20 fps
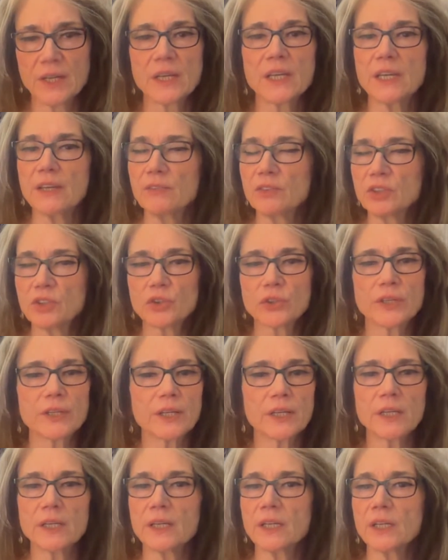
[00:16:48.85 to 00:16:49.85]
Even during a
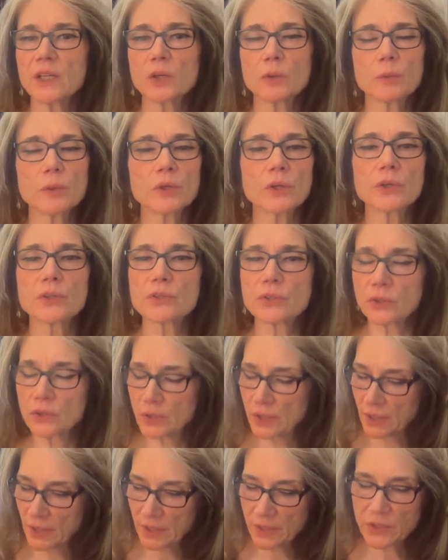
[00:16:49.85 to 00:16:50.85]
gig or rehearsal,
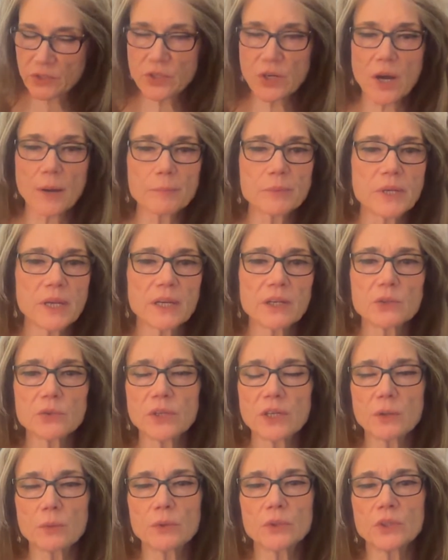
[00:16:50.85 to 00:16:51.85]
stop, take a
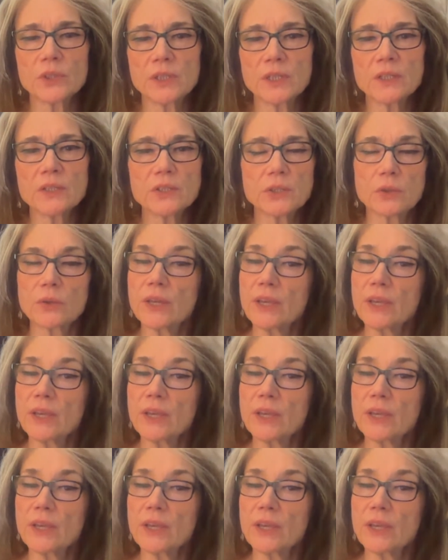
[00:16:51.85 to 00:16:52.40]
drink when you need to.